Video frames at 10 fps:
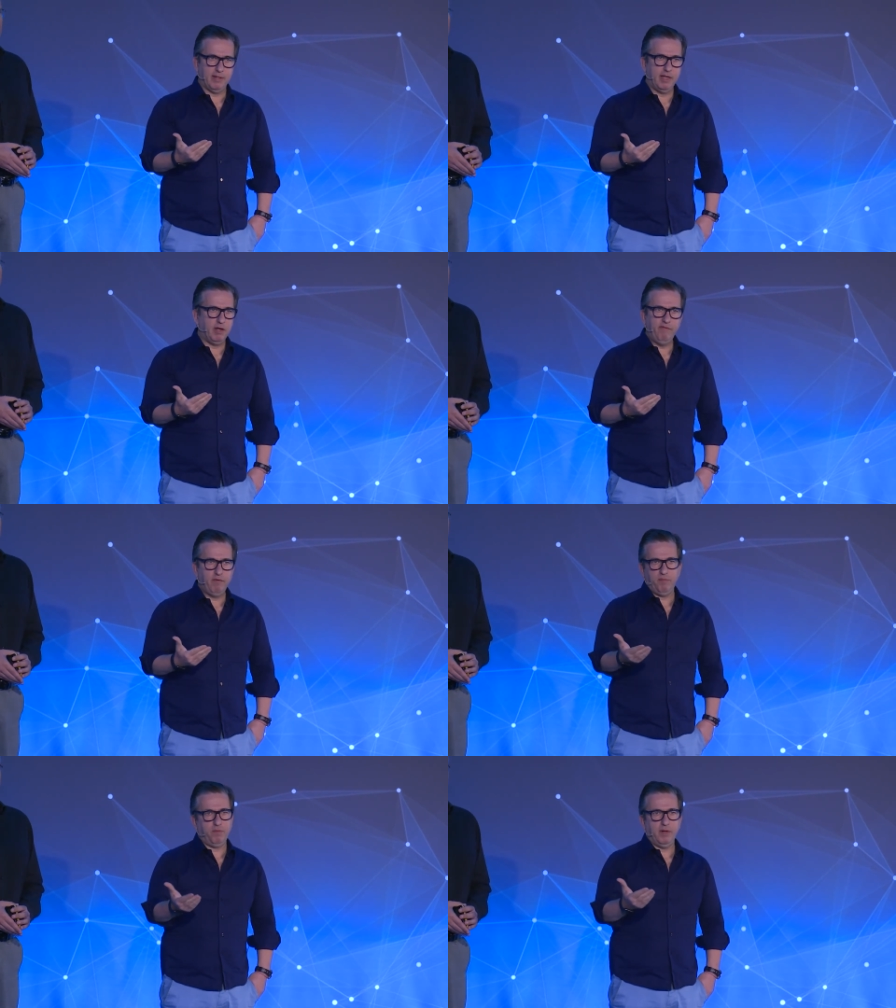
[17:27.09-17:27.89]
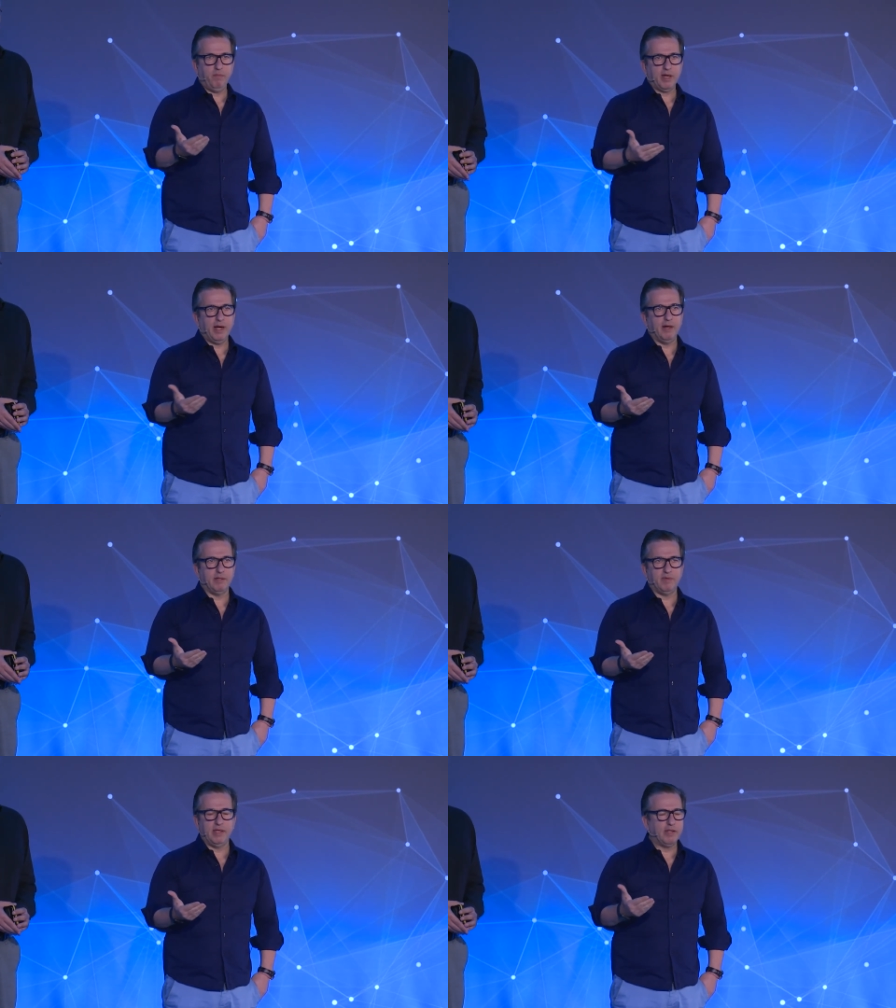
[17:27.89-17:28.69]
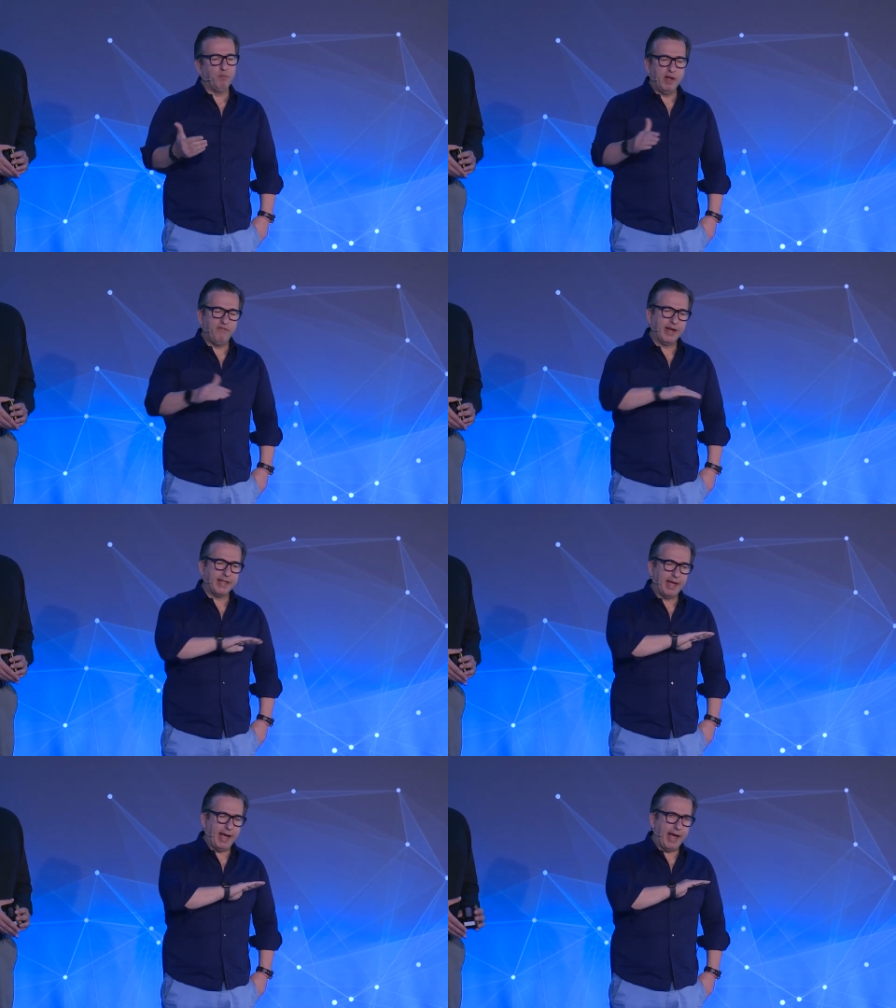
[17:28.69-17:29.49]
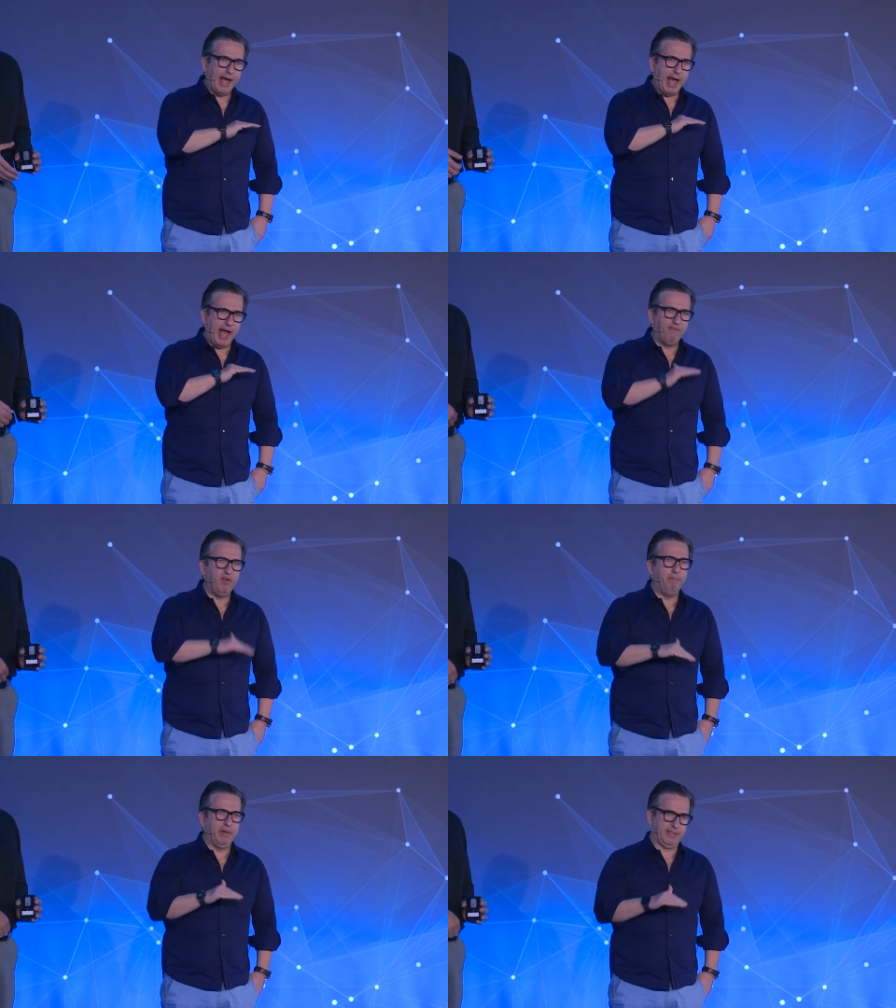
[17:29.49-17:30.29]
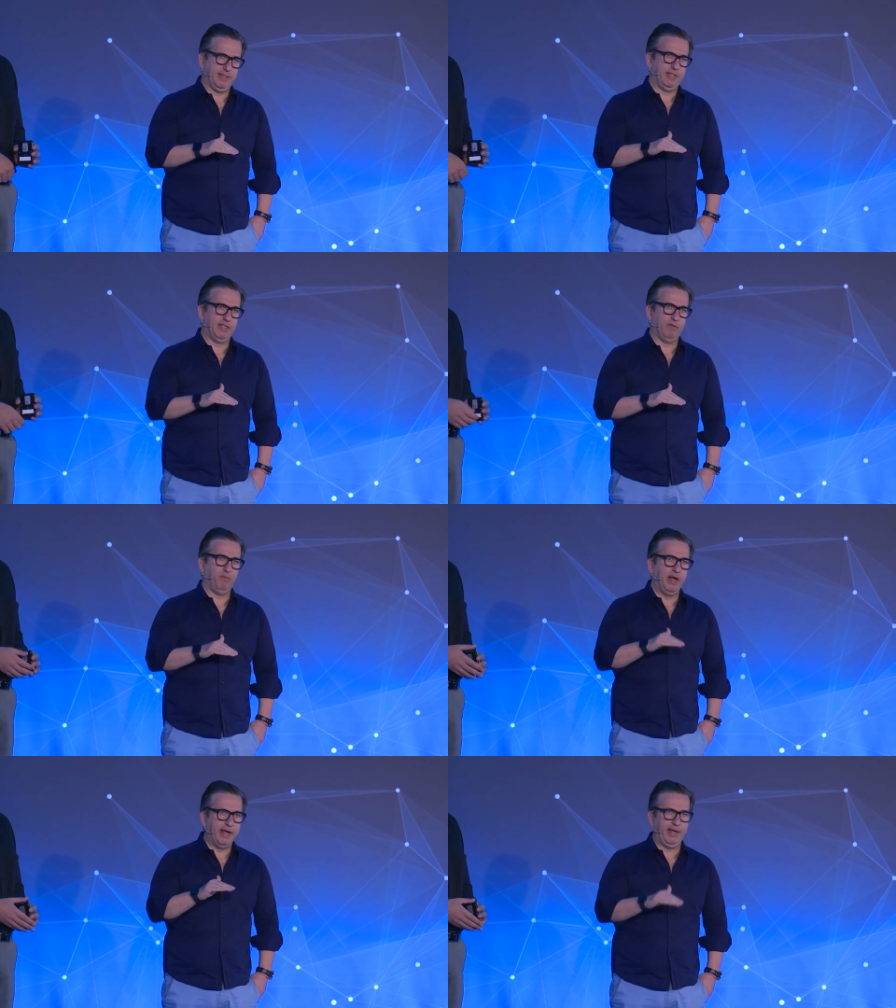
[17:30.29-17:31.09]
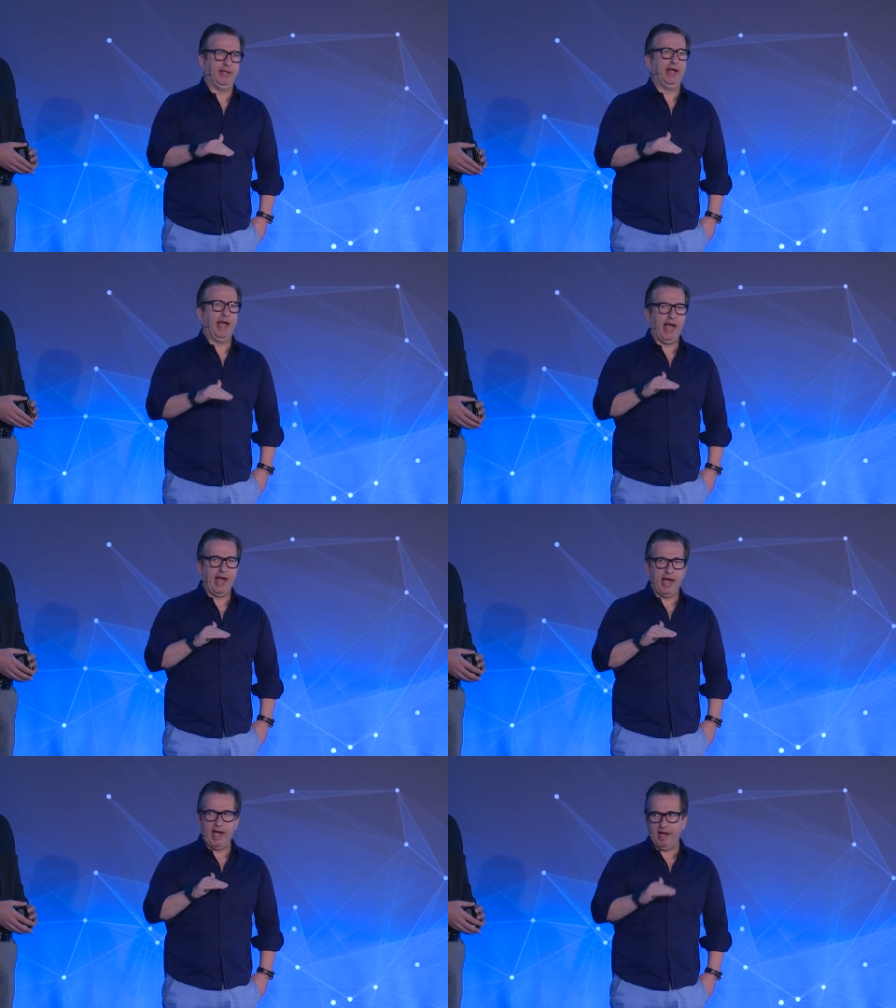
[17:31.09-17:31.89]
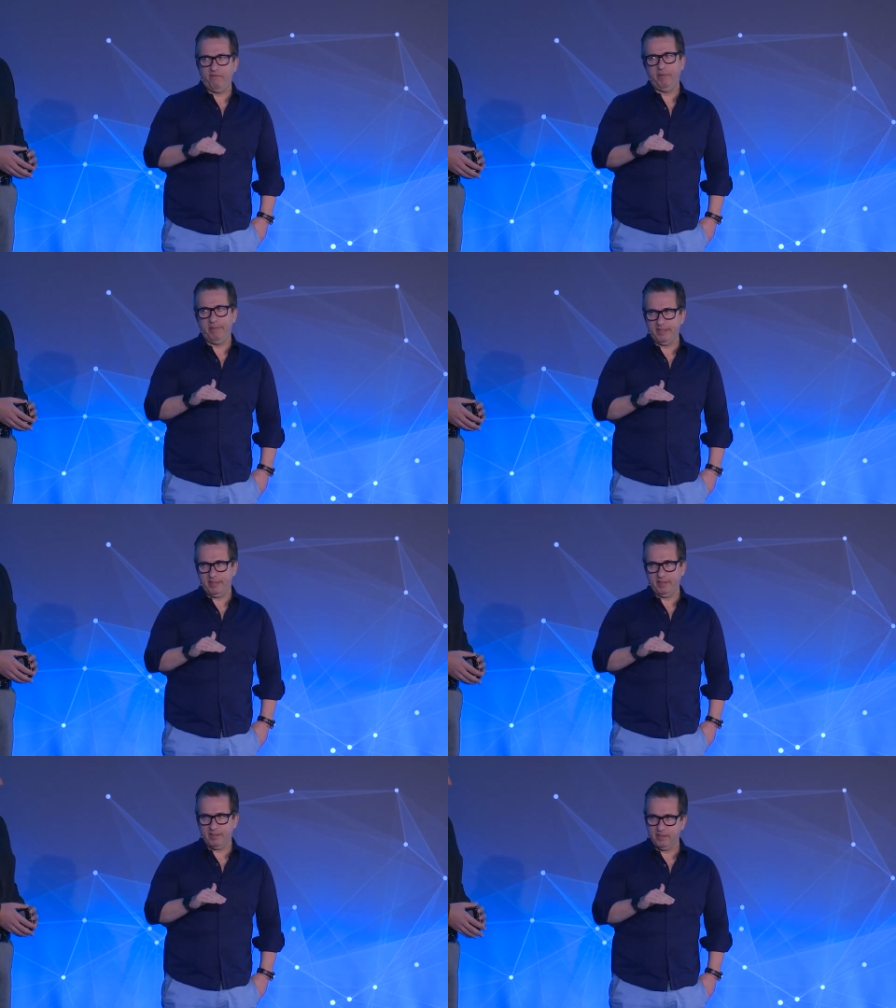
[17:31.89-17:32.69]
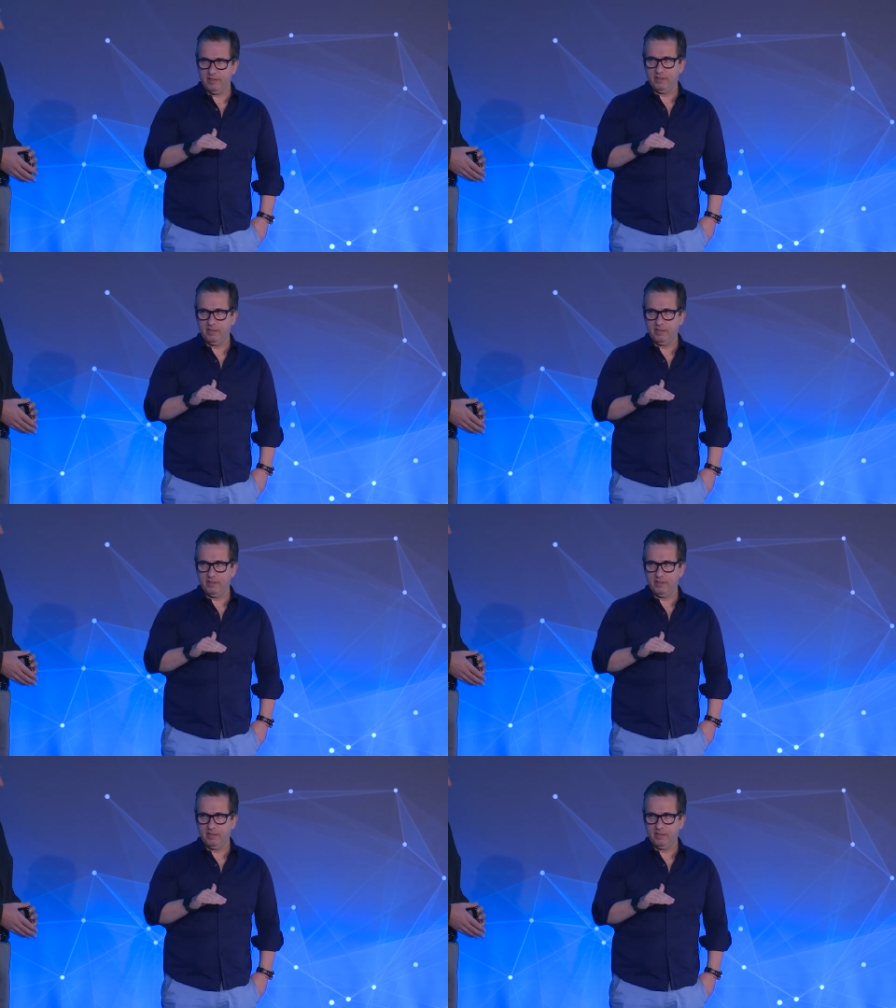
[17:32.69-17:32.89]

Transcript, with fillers: You know, even if we can't, it will affect every business we're in, every business.